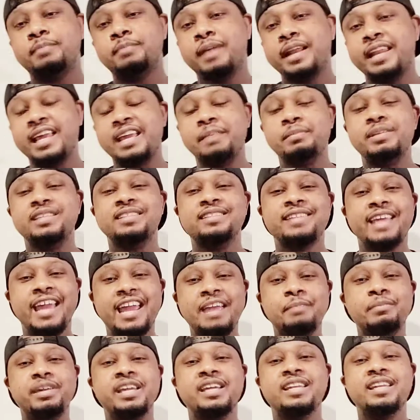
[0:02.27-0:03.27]
My name is
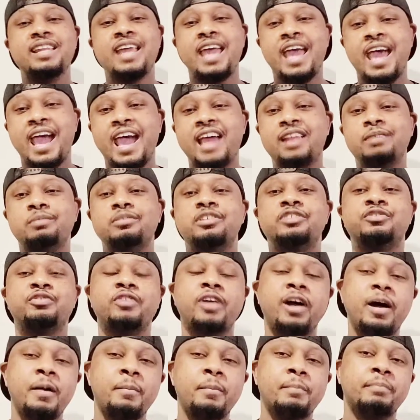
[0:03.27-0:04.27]
Damian Adams
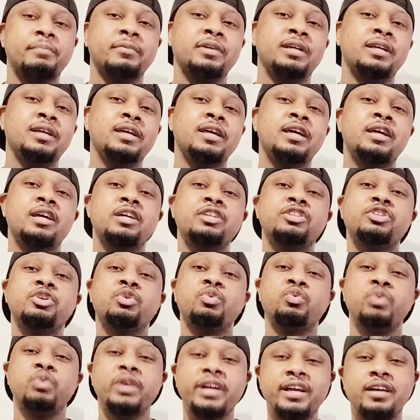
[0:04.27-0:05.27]
from
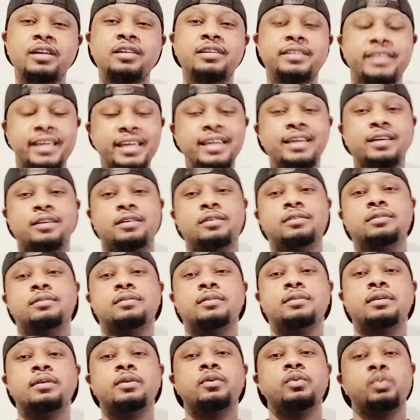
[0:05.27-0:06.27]
The Real Deal
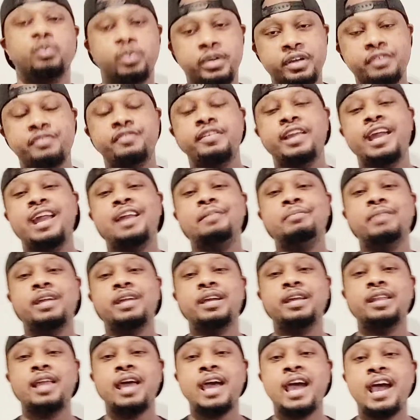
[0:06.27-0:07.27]
with
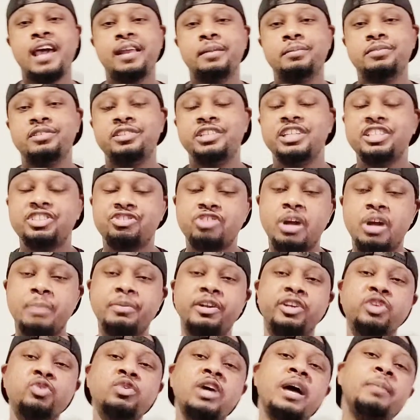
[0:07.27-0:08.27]
Damian Adams. Just dropped
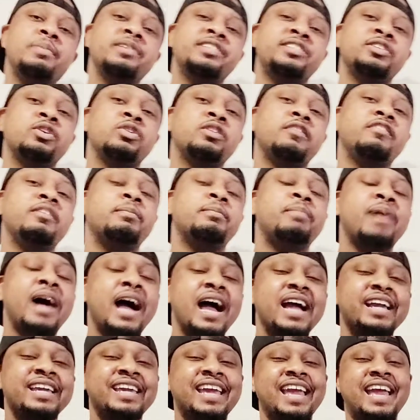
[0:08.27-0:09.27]
a new episode of the
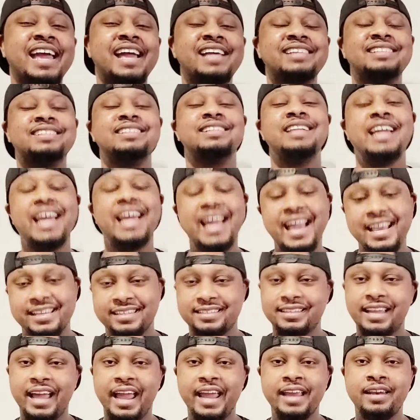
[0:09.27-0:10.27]
podcast
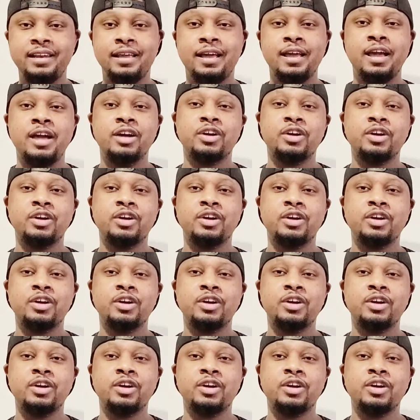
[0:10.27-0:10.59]
last night.